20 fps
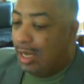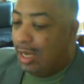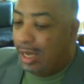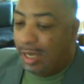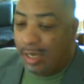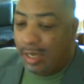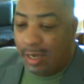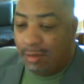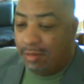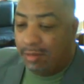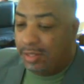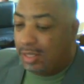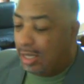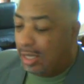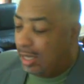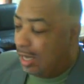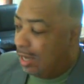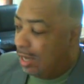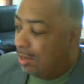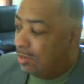and
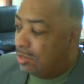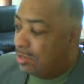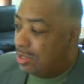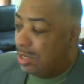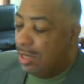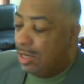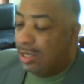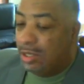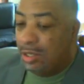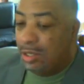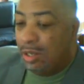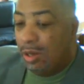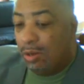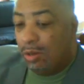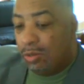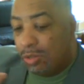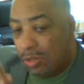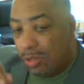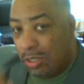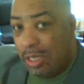everything else, you
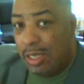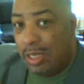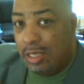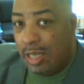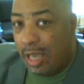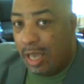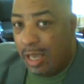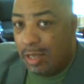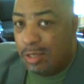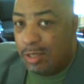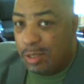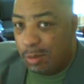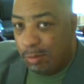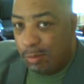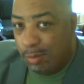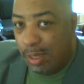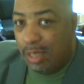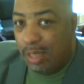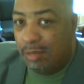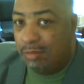know, you need to have some
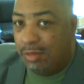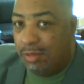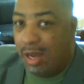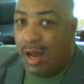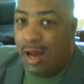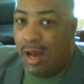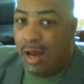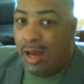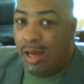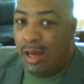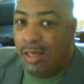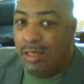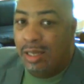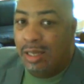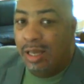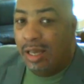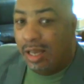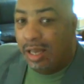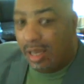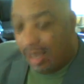men of God
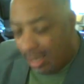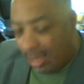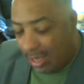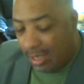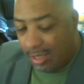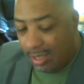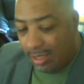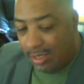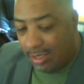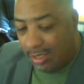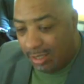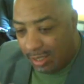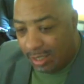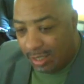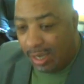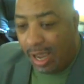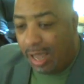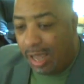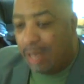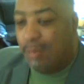in the
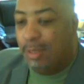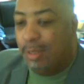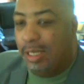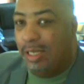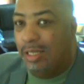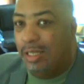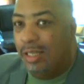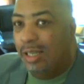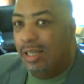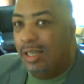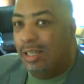economy,